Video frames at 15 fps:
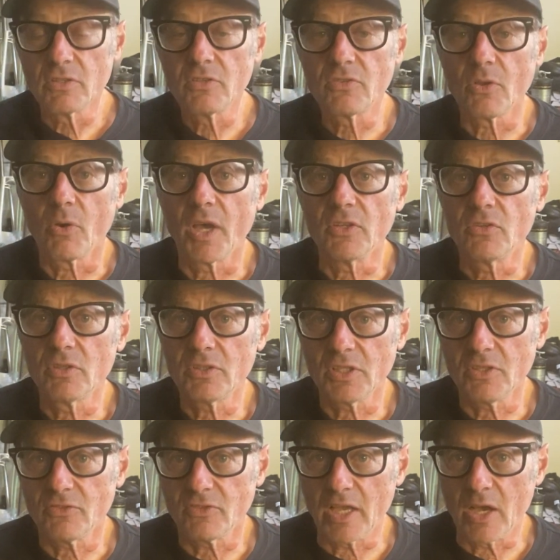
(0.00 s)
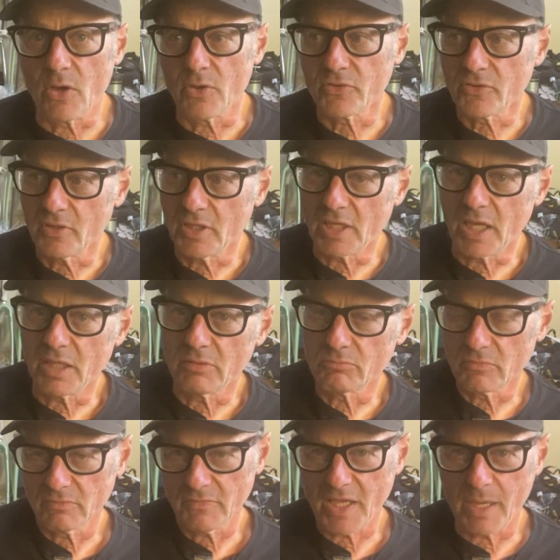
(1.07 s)
so I took these dowels, and I
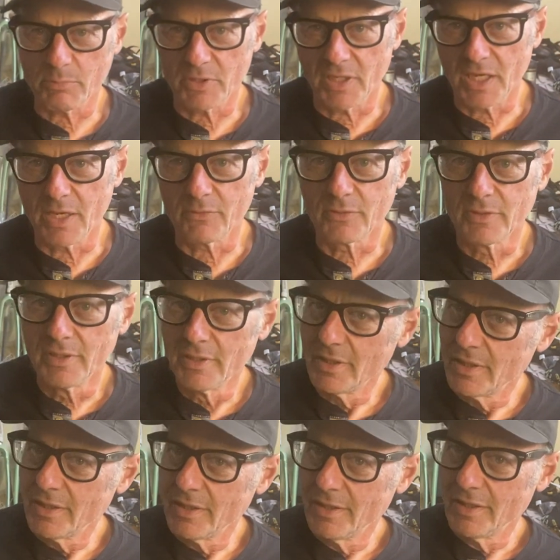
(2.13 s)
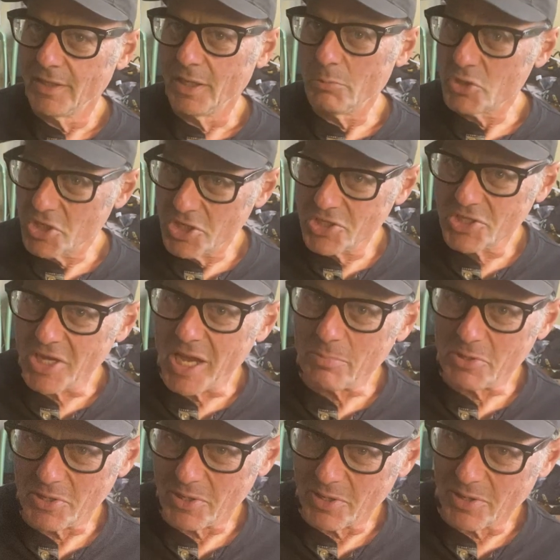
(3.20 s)
happen to have a machine shop
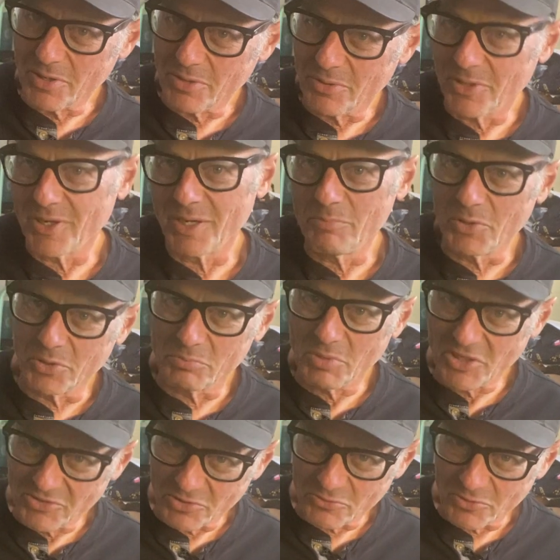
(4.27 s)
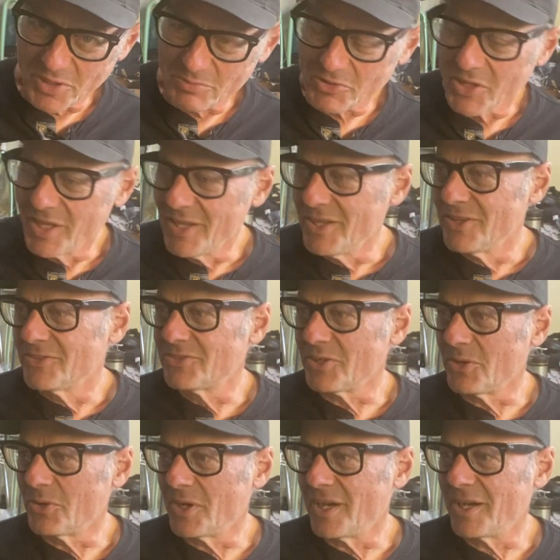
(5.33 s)
here where I build bicycle frames.
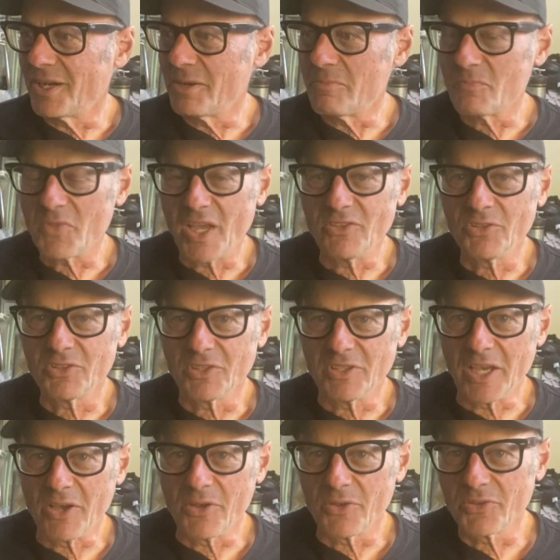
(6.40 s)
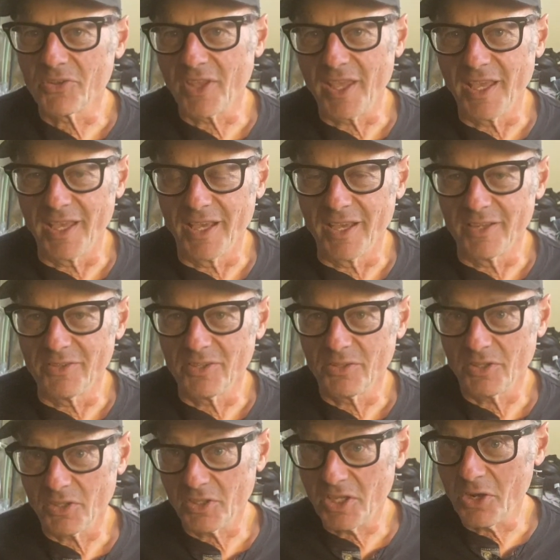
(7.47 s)
So I took the dowels
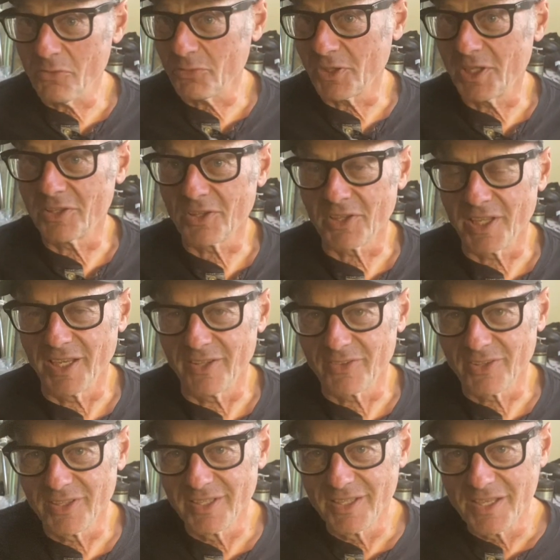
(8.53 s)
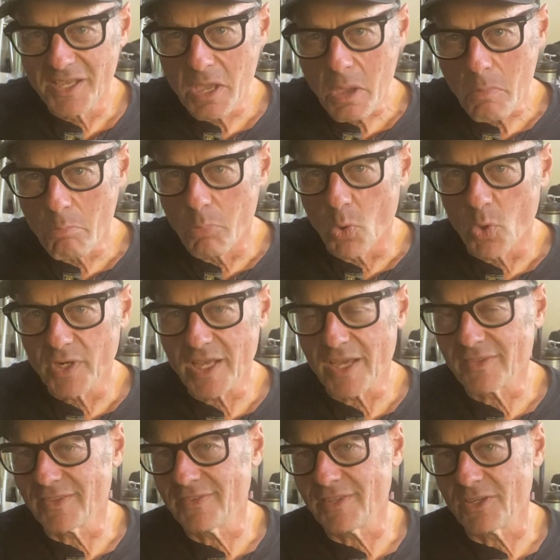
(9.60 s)
and carefully in the lathe bored
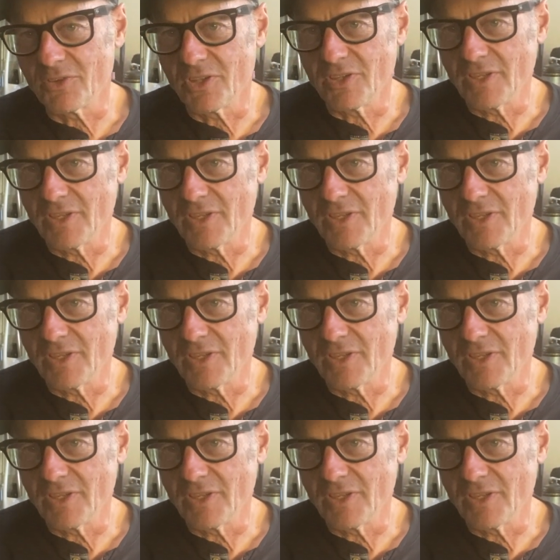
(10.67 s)
out the center of the